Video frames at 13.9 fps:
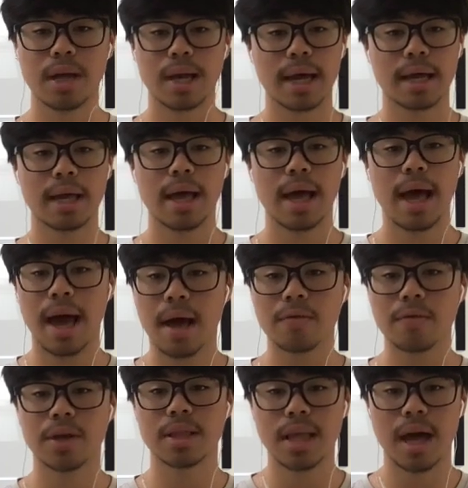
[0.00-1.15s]
Like
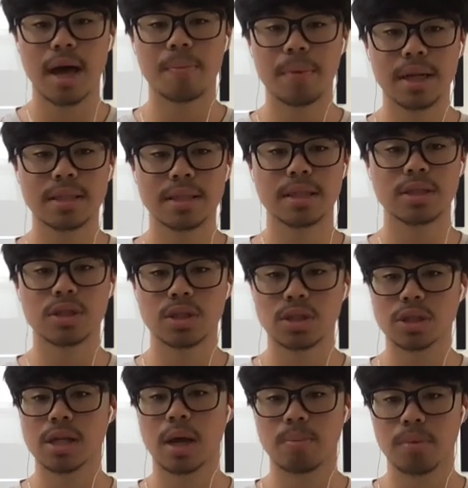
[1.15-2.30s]
having that ability to
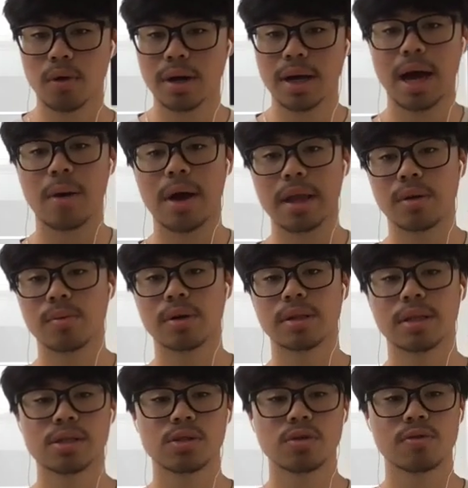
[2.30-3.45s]
just like block out anyone
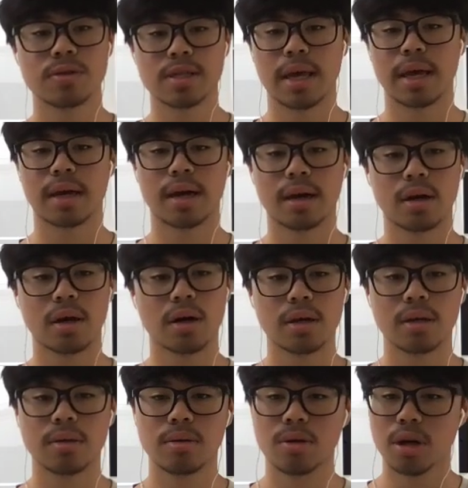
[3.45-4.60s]
that's sort of saying like, oh,
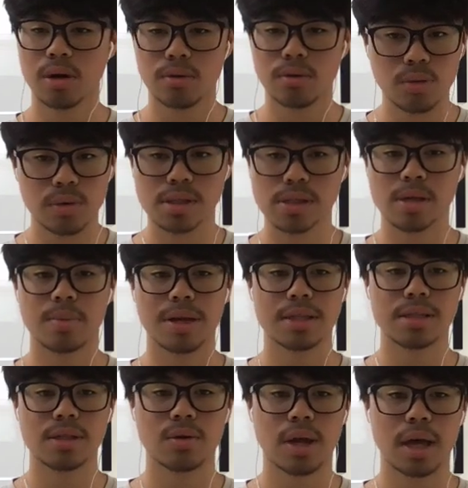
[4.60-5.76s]
you want
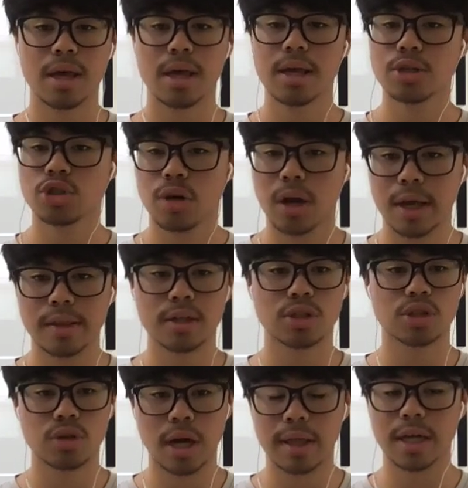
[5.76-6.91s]
stability, or like try this,
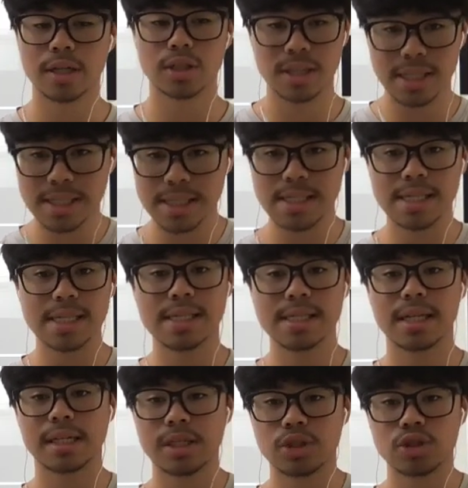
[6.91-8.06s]
try that. Just
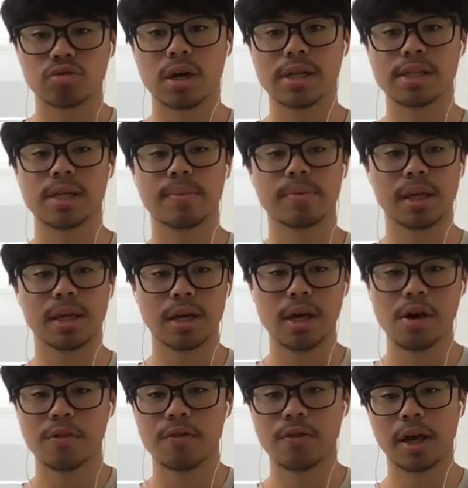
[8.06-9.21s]
consistently try something
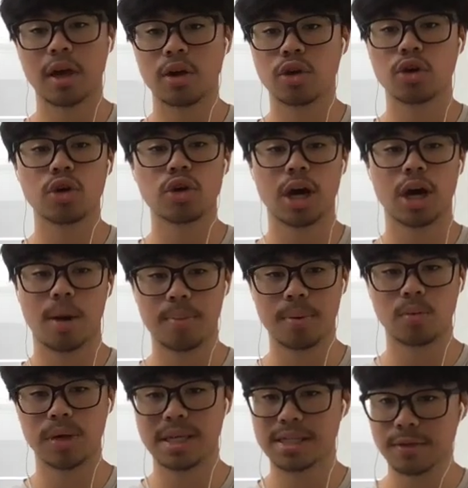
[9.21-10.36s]
for like a good couple of
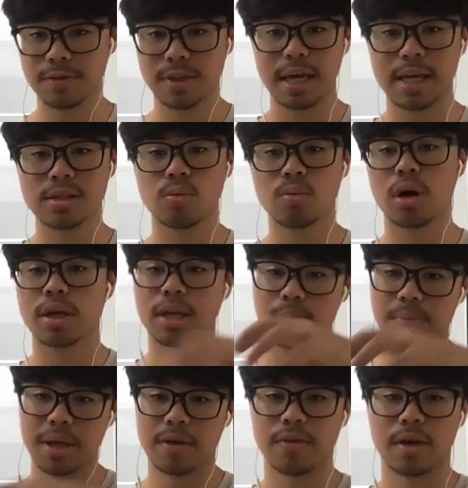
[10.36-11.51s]
weeks. If that isn't working,
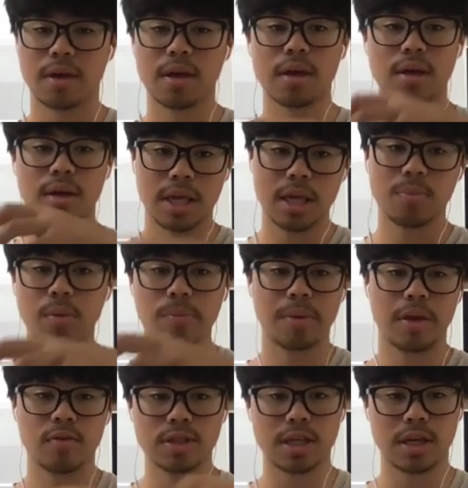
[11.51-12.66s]
pivot. Keep on
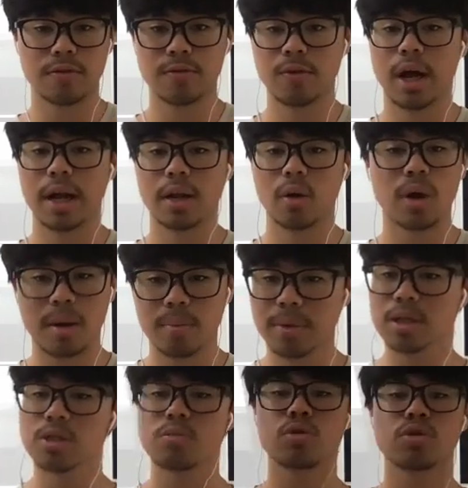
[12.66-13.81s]
pivoting and find, or like
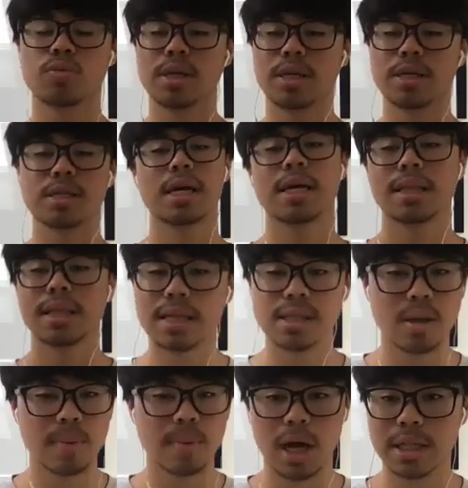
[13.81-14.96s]
make small tweaks. That's
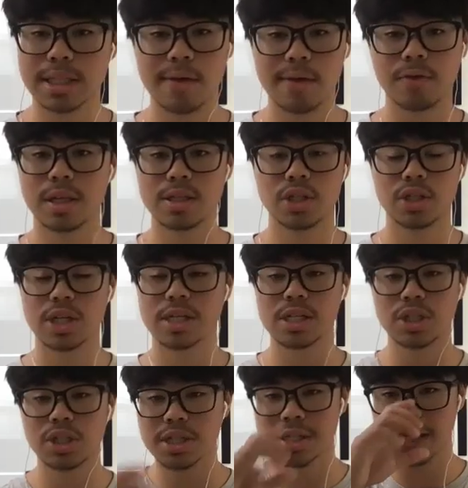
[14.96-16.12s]
something I definitely suggest,
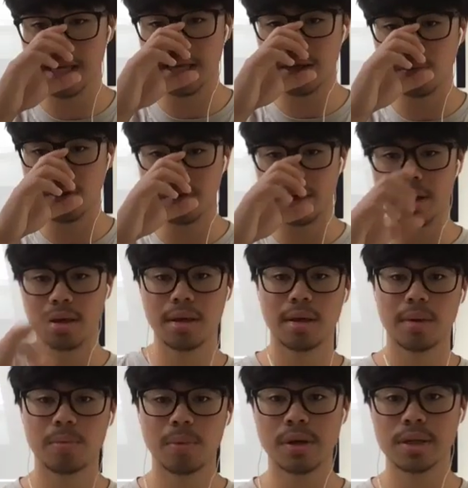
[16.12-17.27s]
and just sticking with it,
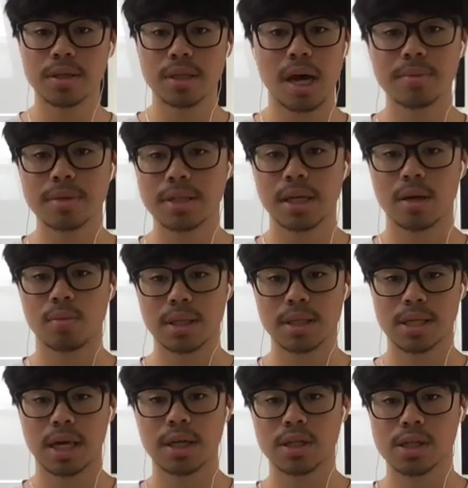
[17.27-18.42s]
because I'm sticking with this
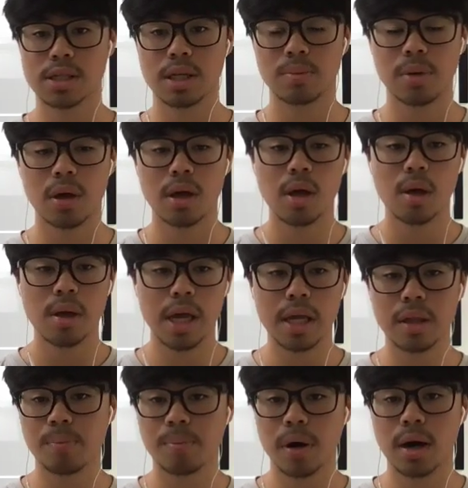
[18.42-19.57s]
agency. But in
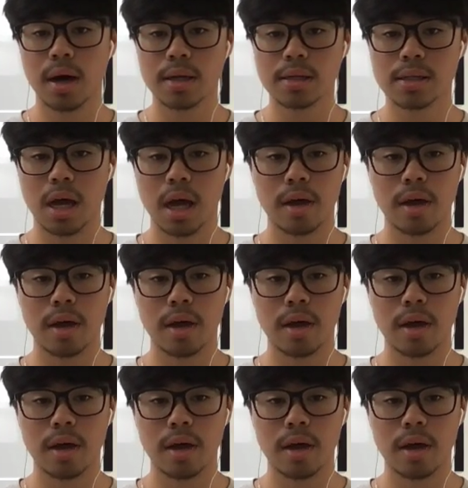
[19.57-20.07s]
the past,